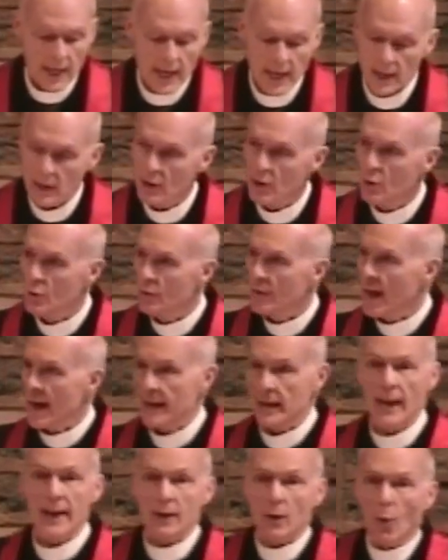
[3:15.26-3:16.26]
he knew
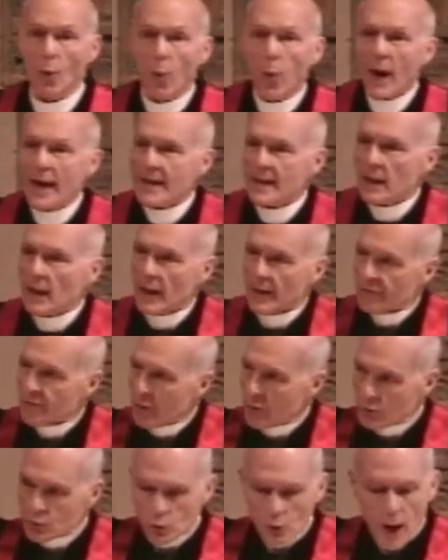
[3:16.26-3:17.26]
that, like a weightlifter